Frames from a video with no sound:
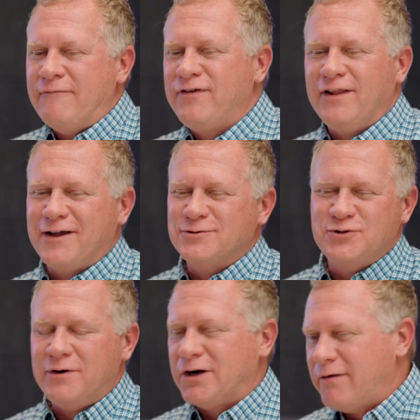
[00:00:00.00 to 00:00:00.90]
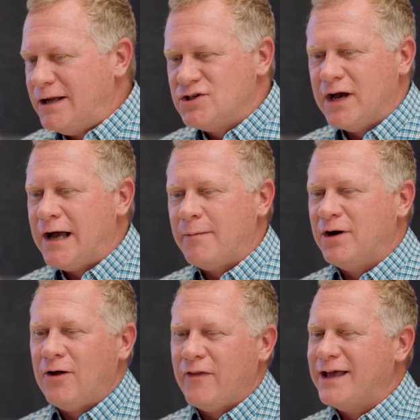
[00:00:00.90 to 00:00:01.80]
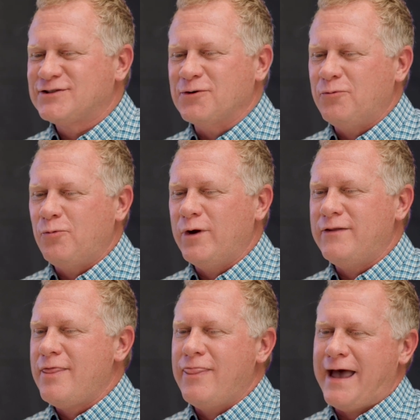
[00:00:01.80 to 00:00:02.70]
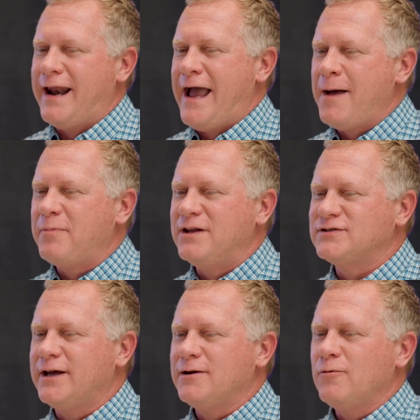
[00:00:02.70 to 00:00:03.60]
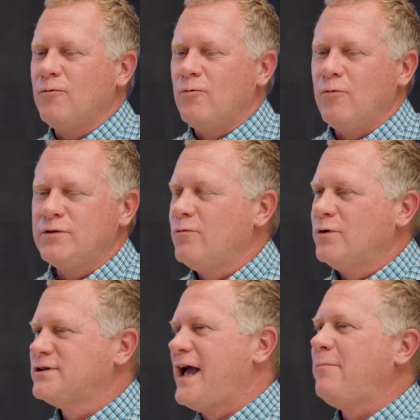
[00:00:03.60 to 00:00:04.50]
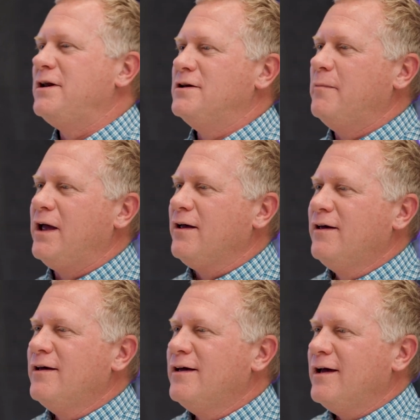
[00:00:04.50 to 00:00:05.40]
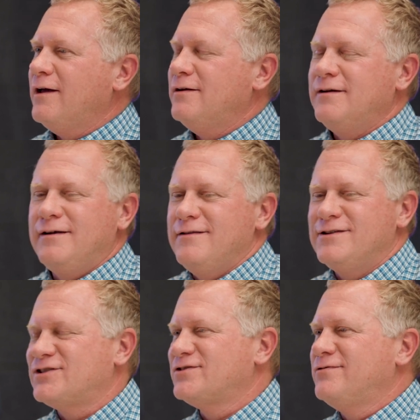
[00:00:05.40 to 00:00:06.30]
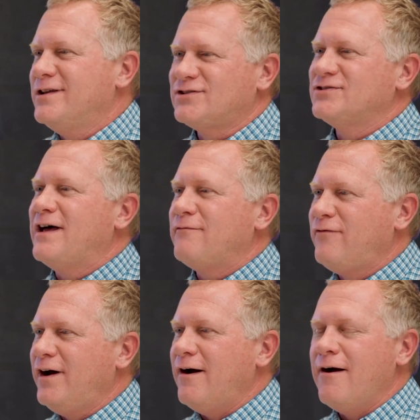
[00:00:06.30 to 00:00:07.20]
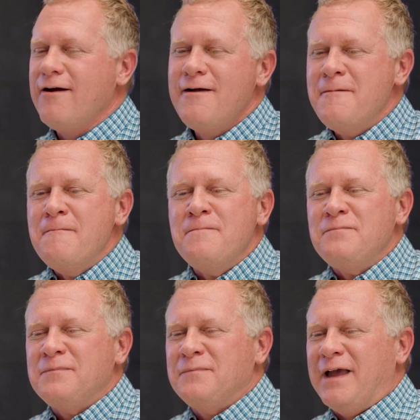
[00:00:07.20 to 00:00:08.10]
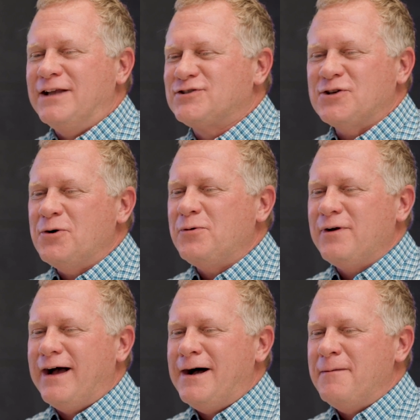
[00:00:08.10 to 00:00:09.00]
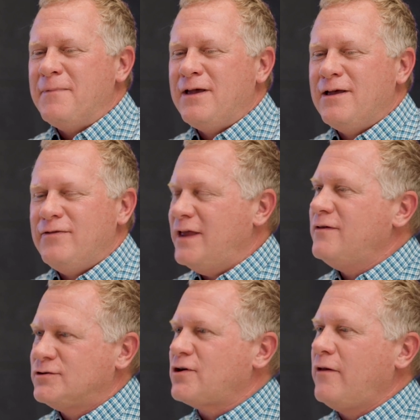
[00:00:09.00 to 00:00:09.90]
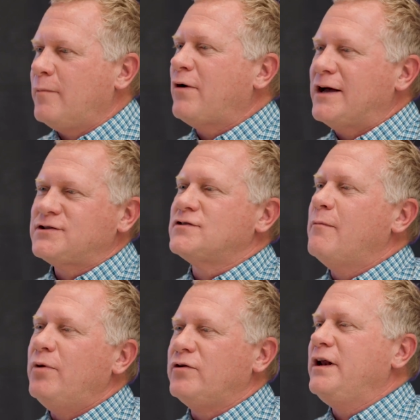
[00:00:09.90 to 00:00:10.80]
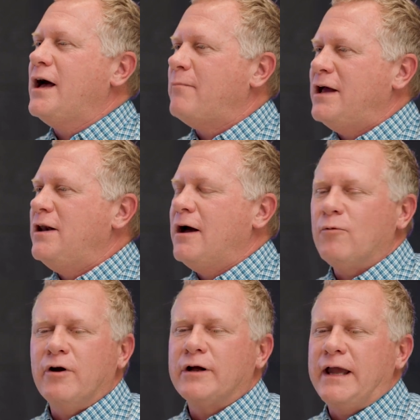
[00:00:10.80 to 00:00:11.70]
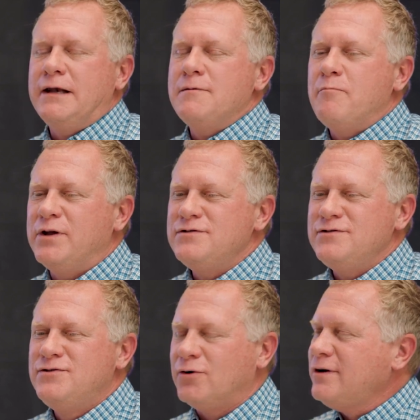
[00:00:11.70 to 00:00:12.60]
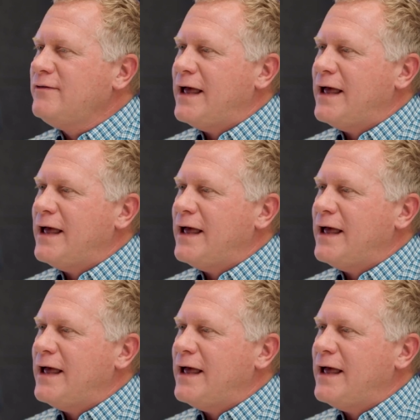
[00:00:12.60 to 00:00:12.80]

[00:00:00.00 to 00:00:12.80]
I felt like I was doing a great job and all that. So when that happened, it's like, what's happening to me? And this is not fair. And so then started the process of building out my network. But during